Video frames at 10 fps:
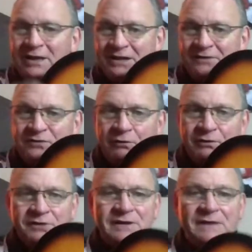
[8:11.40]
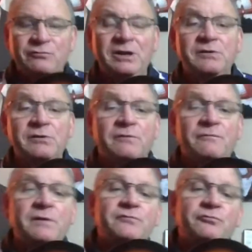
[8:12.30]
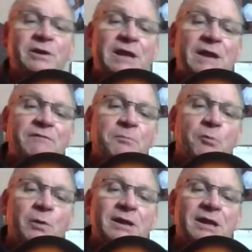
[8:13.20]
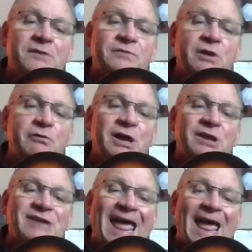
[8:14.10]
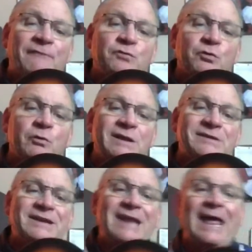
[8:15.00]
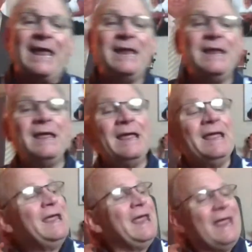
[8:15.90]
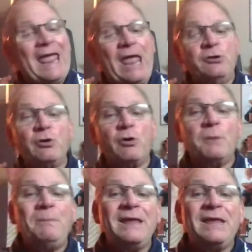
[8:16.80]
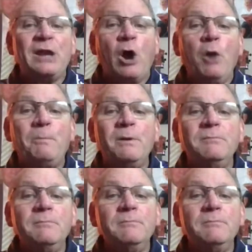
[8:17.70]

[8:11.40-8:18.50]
gets donuts after eating. So the 5th string, every boy gets donuts after, is an A. And you're going to pick it open